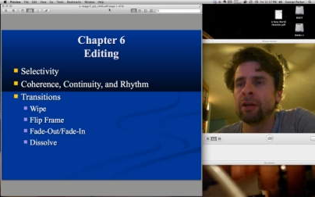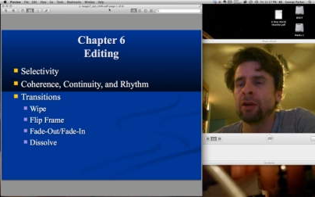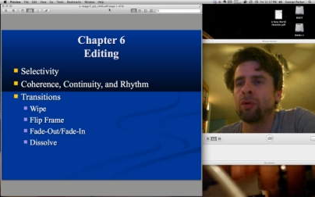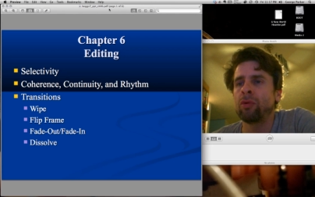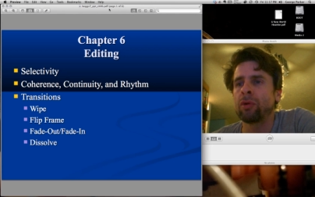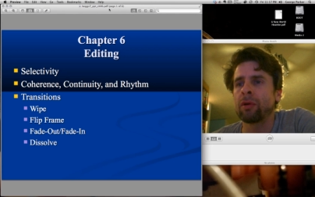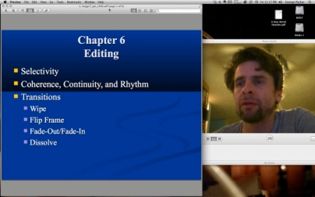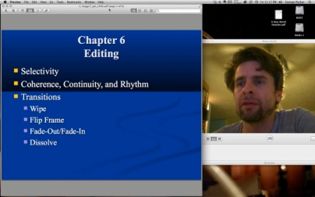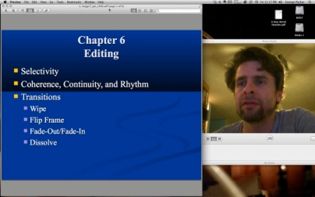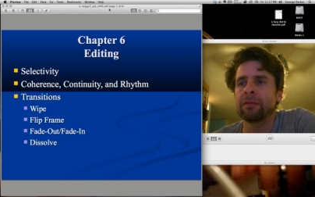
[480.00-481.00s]
or
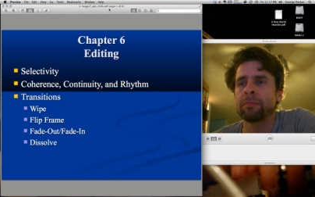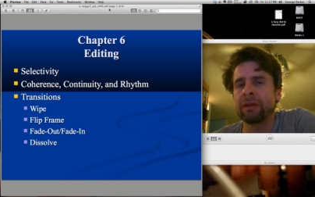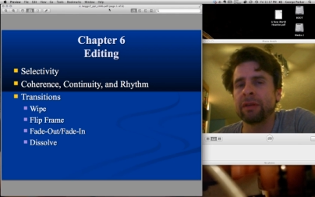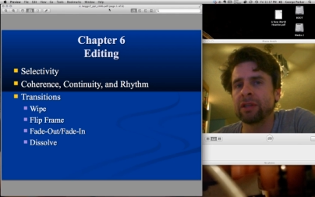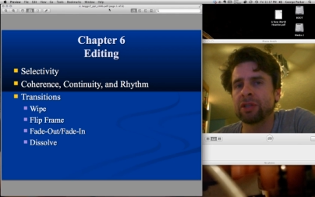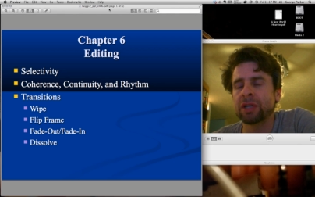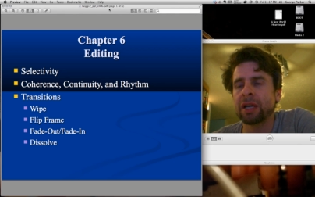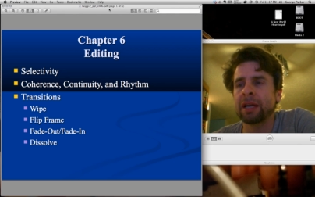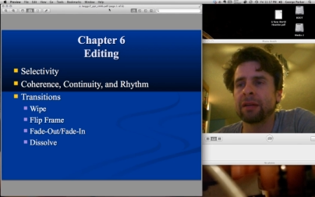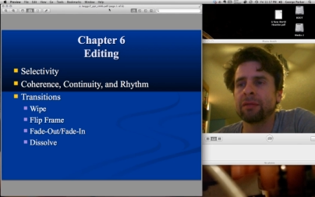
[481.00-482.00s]
the previous
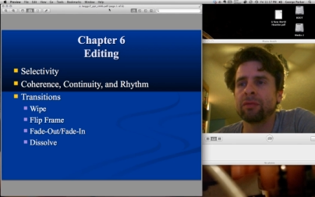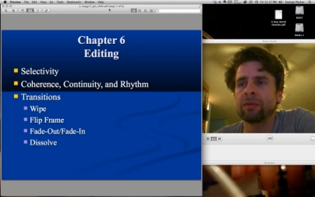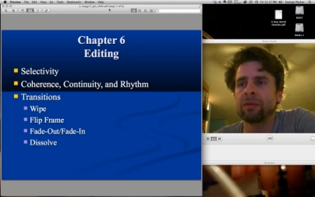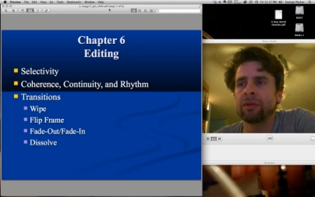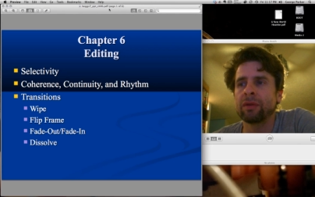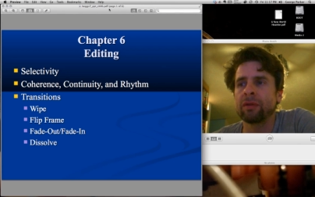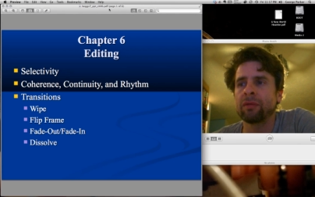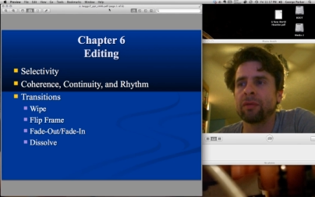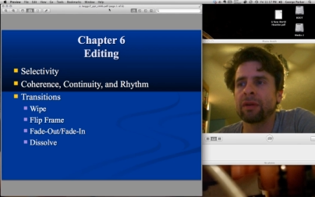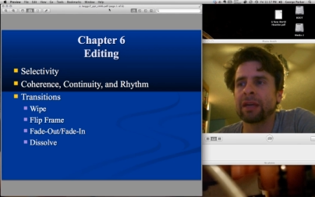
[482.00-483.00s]
shot,
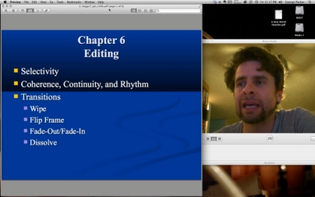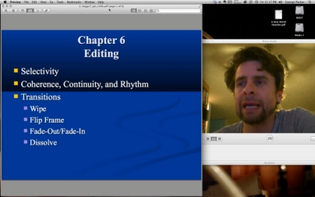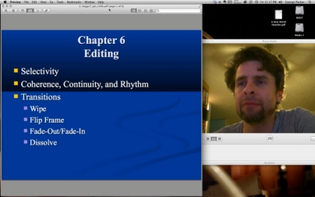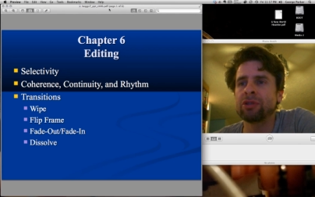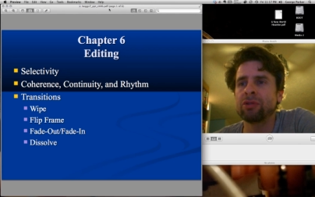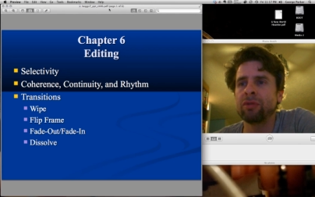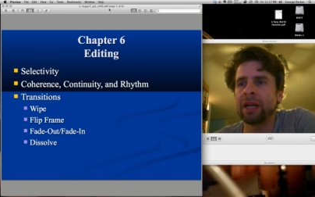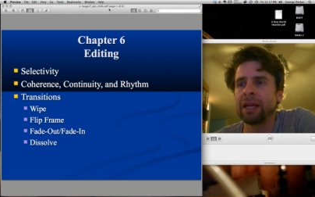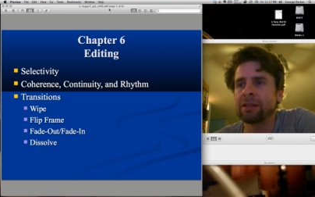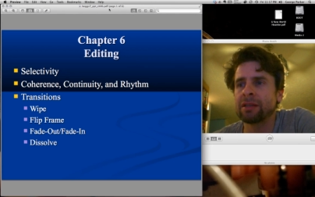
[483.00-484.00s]
came to
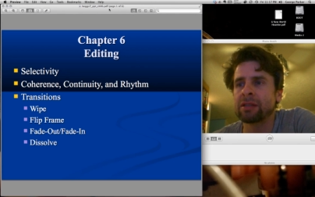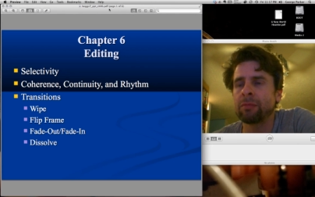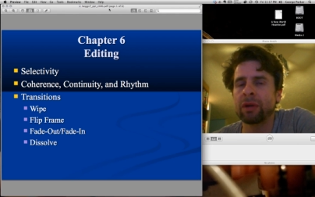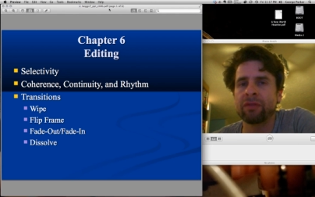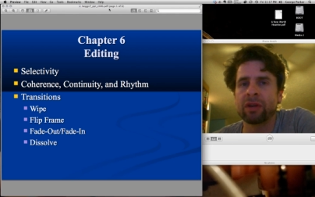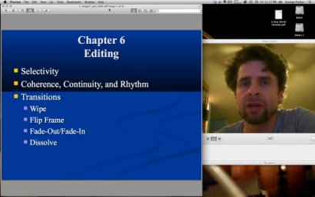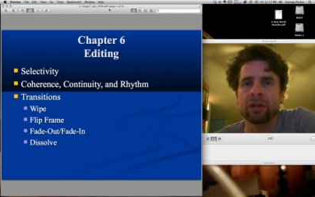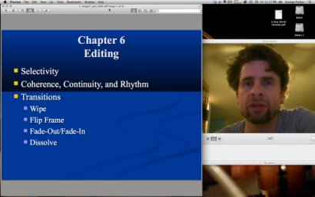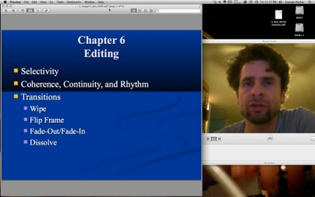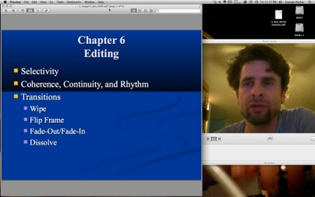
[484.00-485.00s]
a somewhat of a
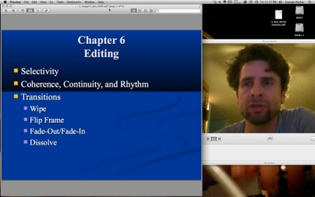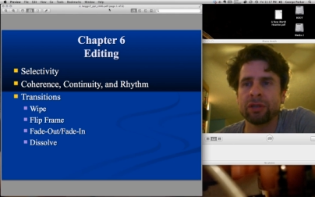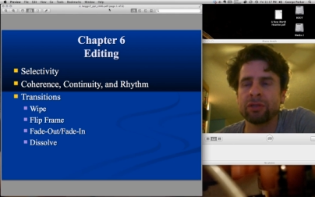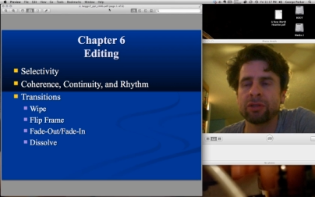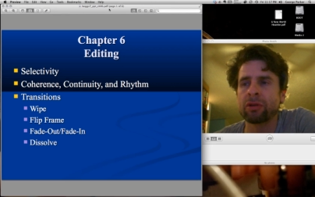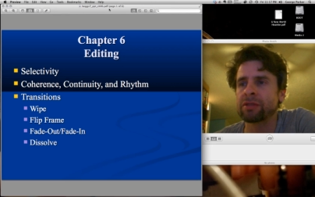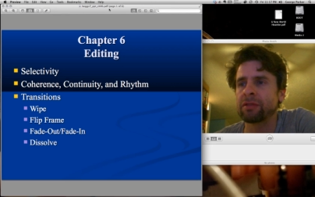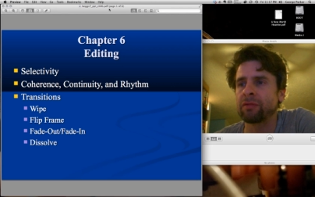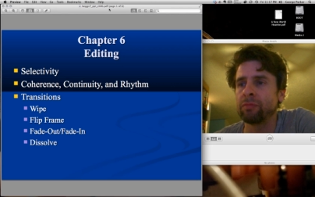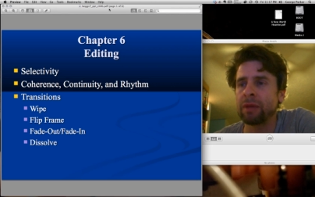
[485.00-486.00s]
conclusion in terms
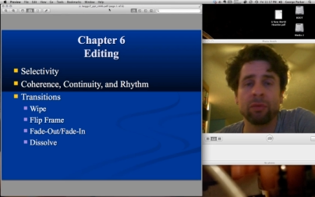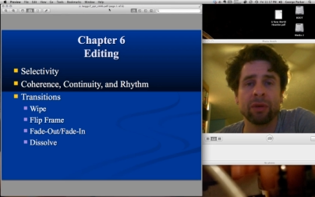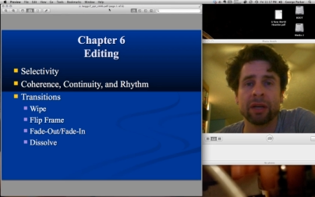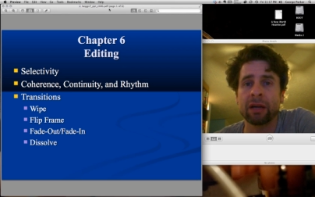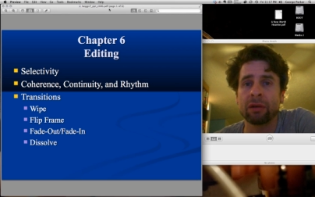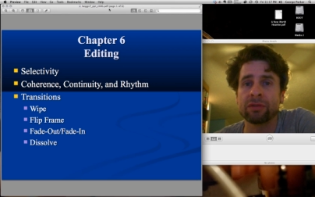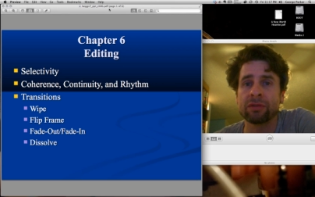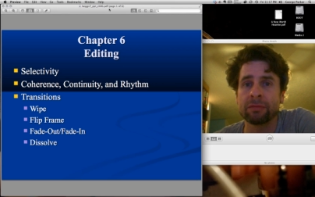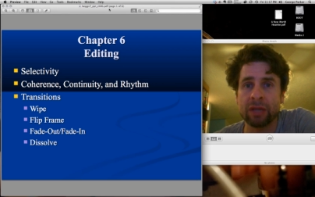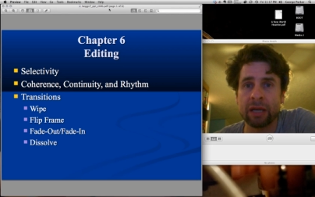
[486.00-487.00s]
of maybe what a character's
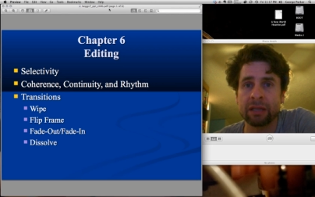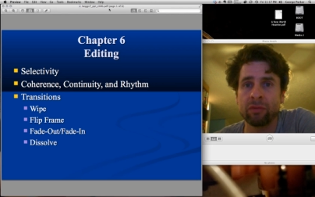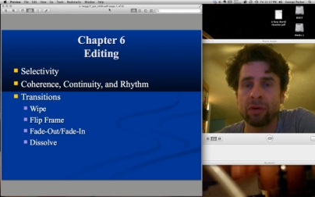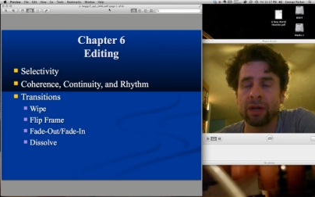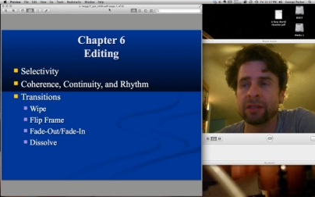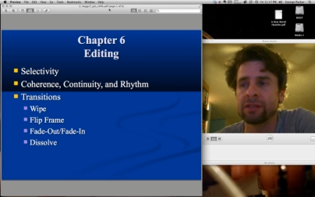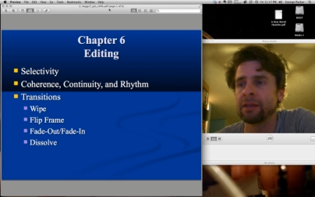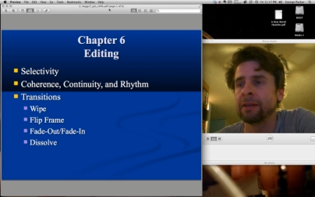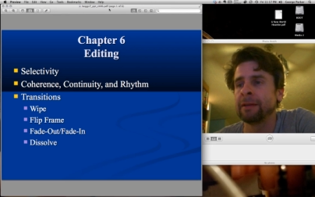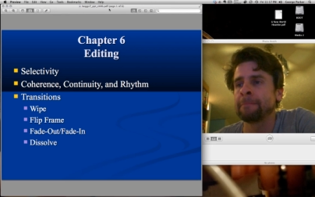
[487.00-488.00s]
objective was,
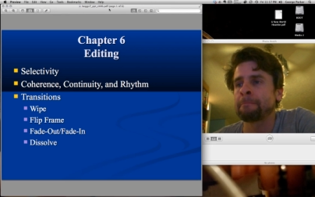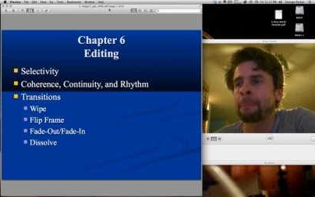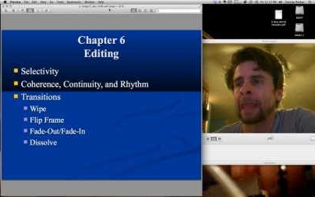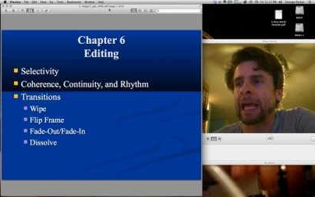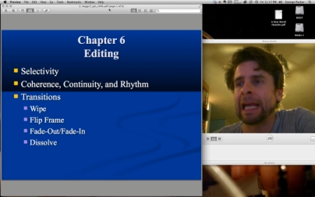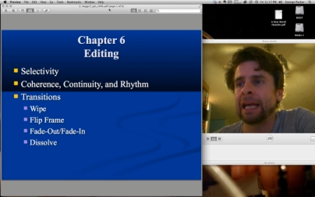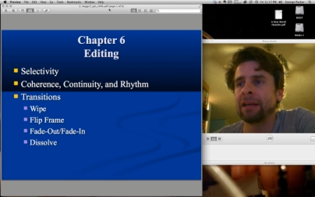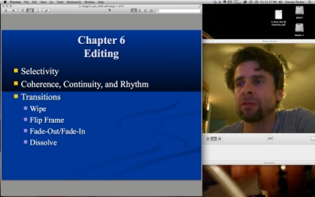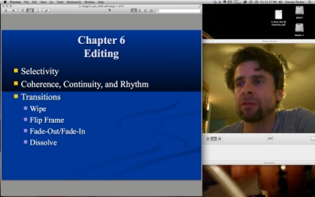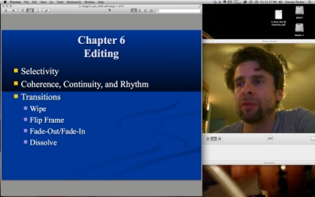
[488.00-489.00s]

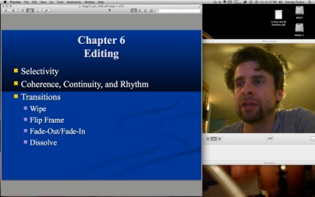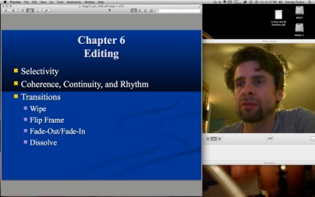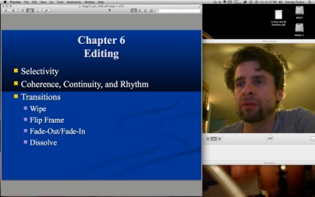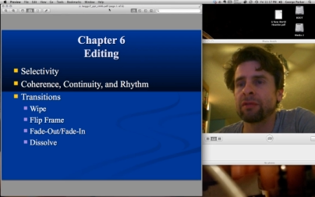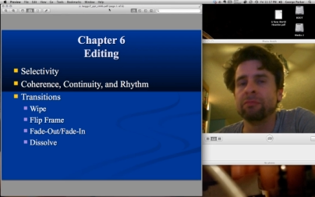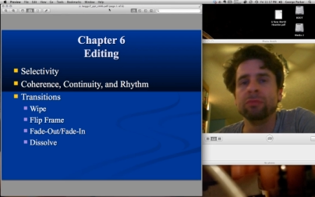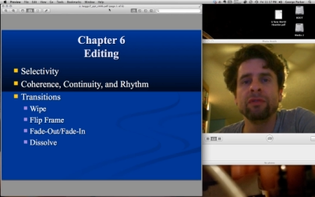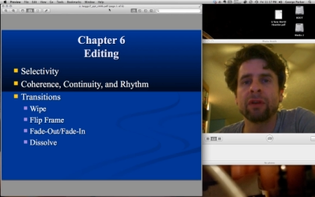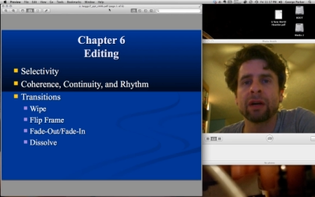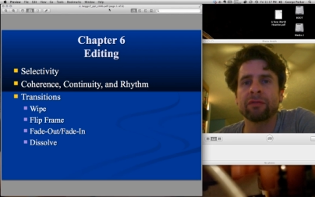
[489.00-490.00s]
and we sort of
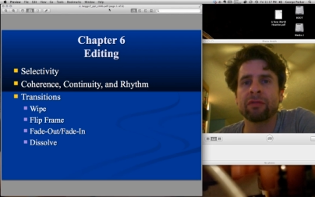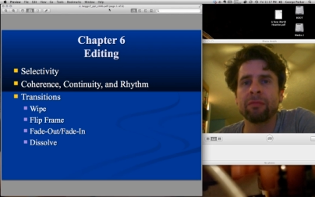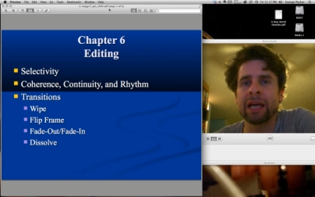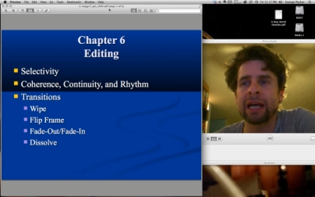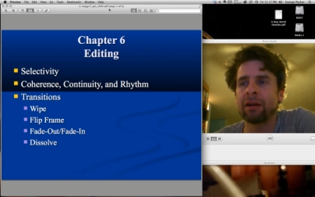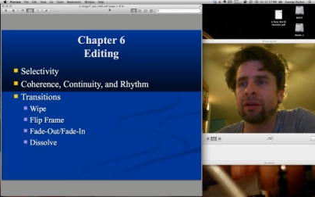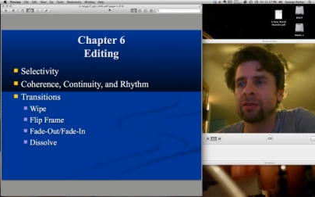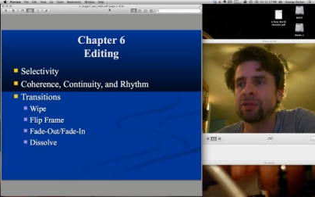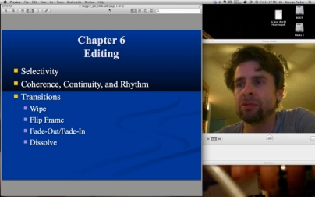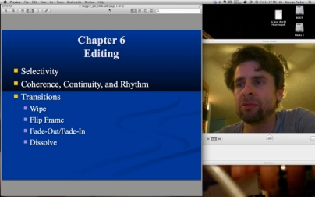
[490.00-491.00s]
move on from that
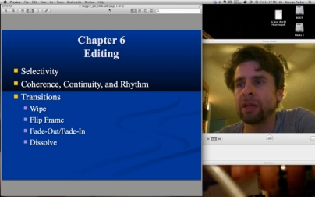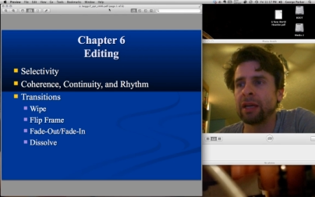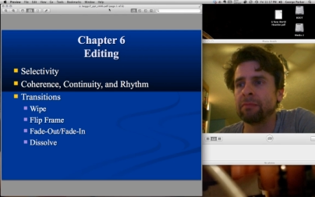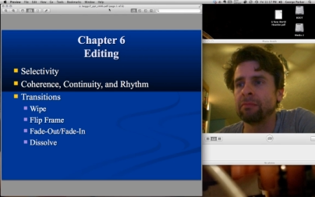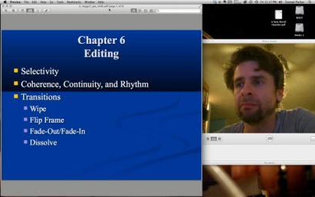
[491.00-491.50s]
onto an